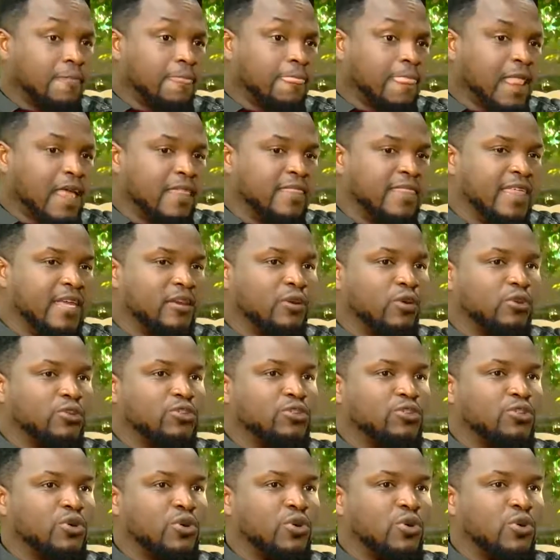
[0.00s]
Then
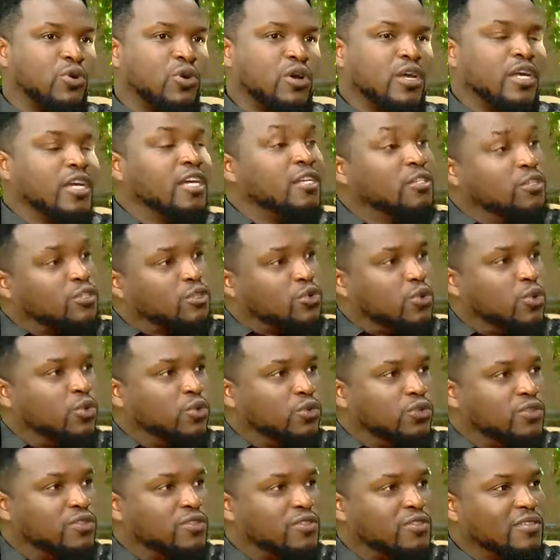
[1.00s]
also in
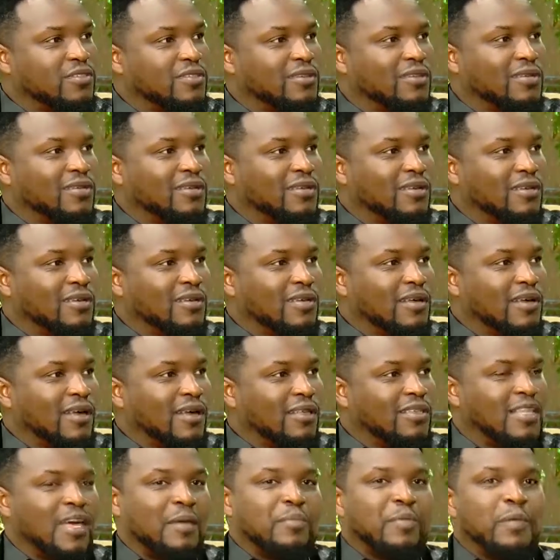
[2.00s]
schools,
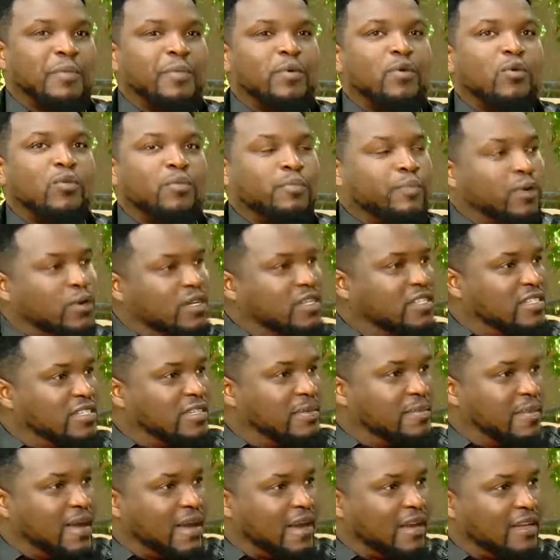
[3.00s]
there are people, policy
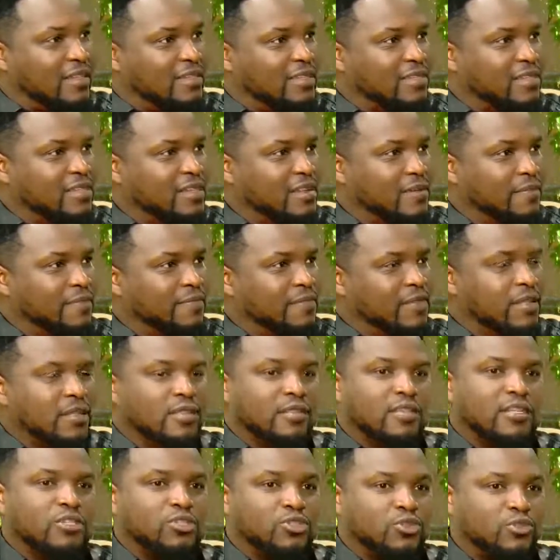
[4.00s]
makers.
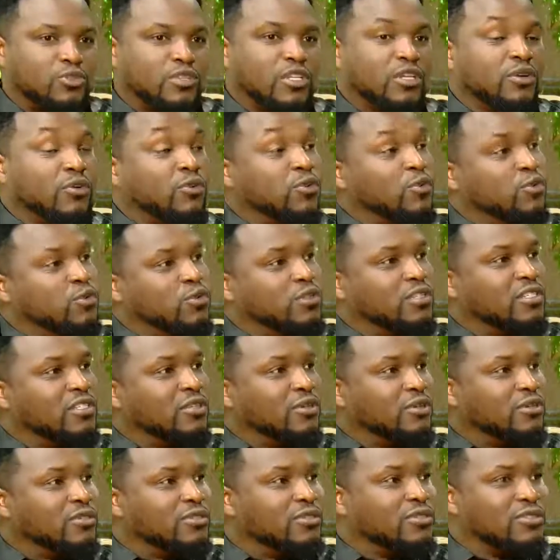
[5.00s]
They should include
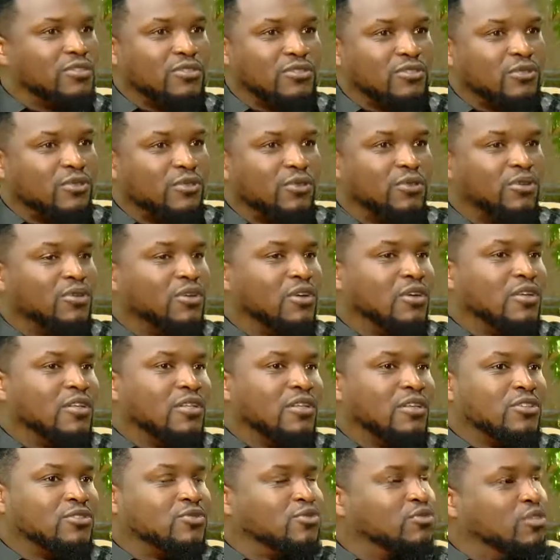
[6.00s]
those,
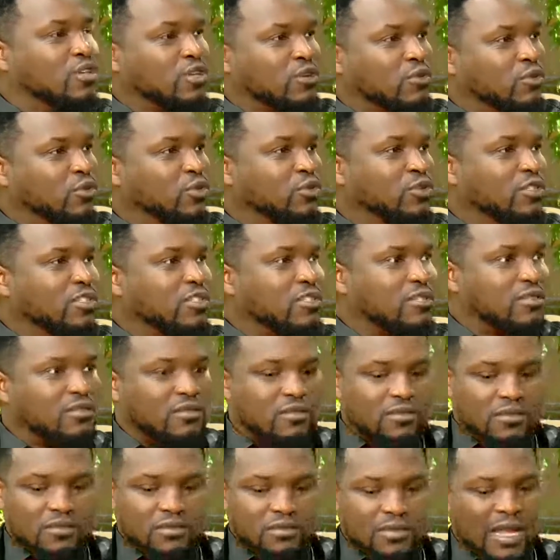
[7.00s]
they should include
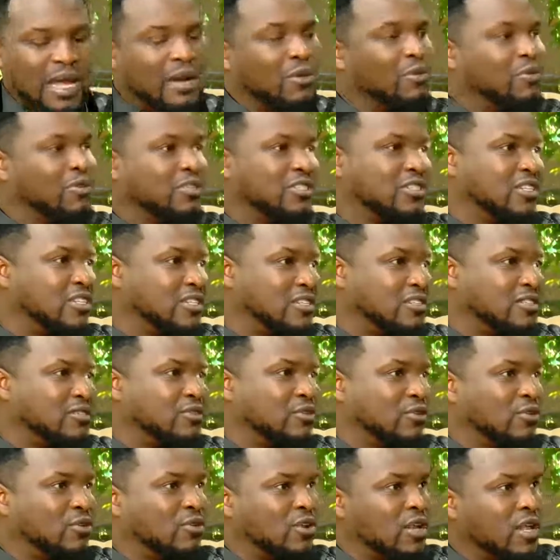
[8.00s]
languages,
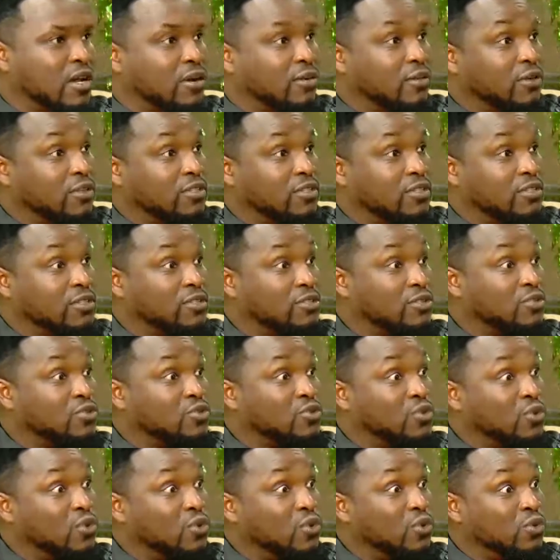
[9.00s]
local languages in
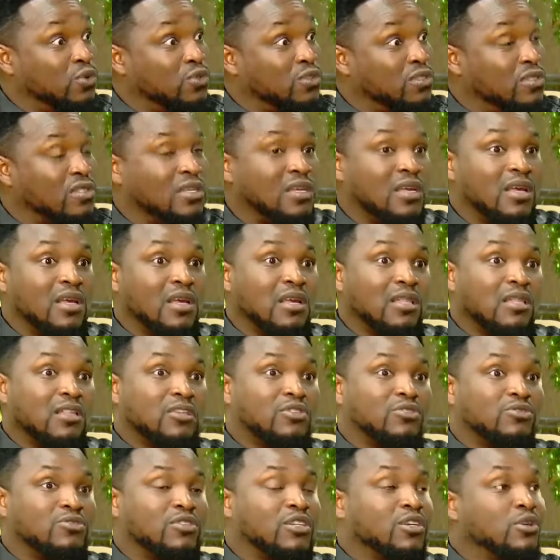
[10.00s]
schools. They
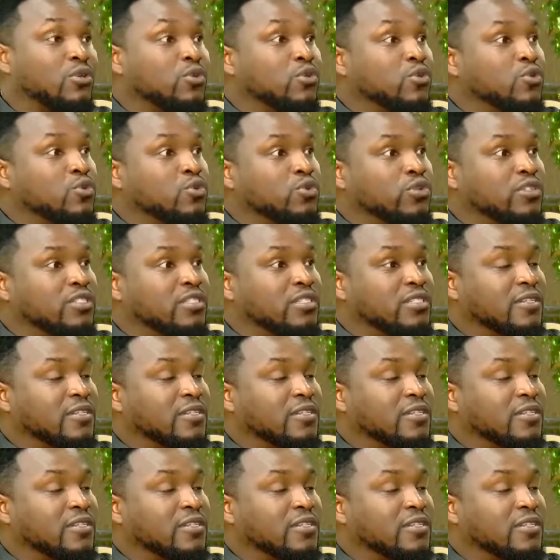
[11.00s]
should include